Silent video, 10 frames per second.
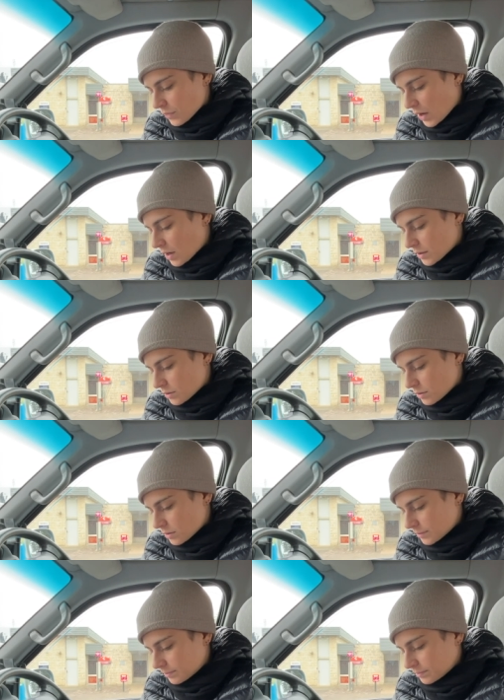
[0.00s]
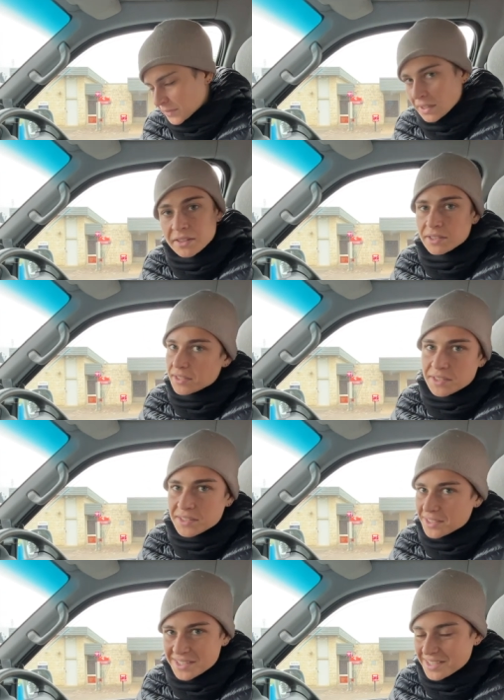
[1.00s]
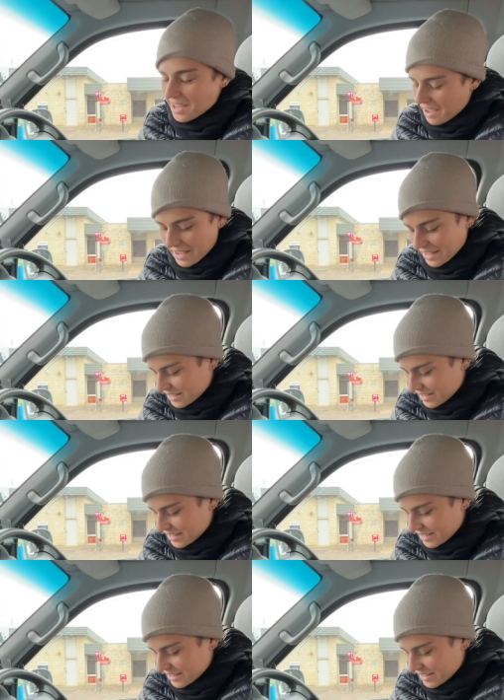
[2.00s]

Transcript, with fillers: I don't know this is insane